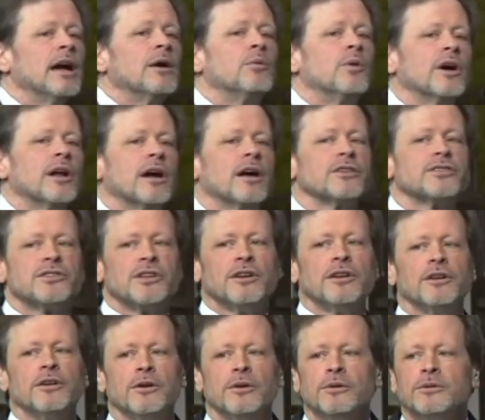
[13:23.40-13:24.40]
And what else
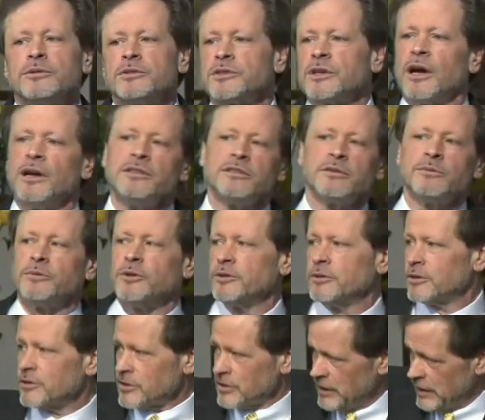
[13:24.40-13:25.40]
did he do? Signs and
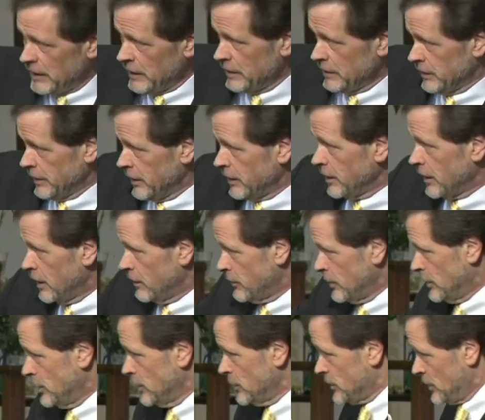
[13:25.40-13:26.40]
wonders, healing
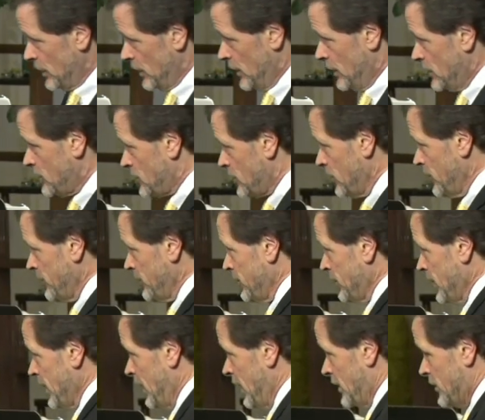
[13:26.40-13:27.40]
every
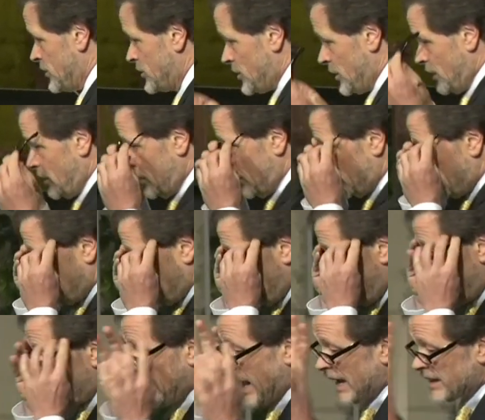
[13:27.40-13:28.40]
disease and
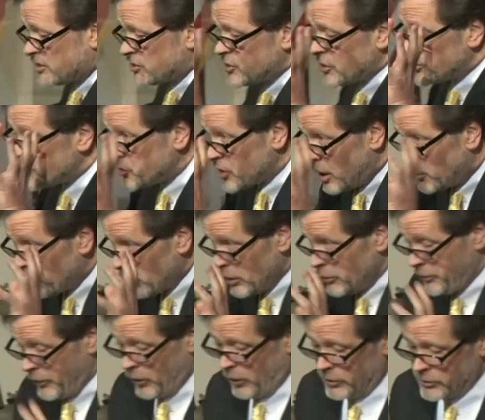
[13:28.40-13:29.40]
sickness. That's the
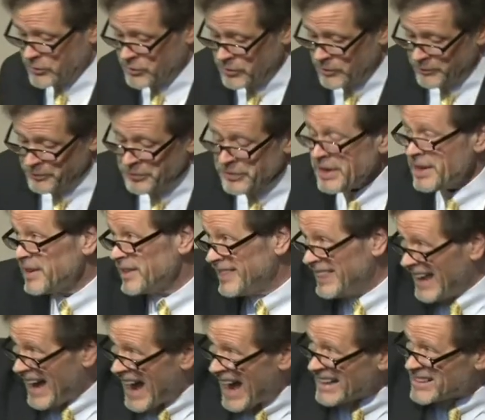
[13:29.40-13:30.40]
summary verse.
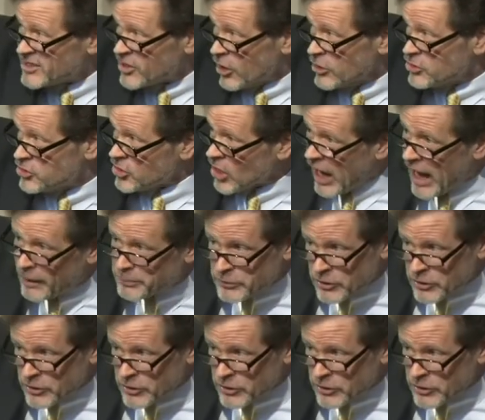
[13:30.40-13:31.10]
That's our job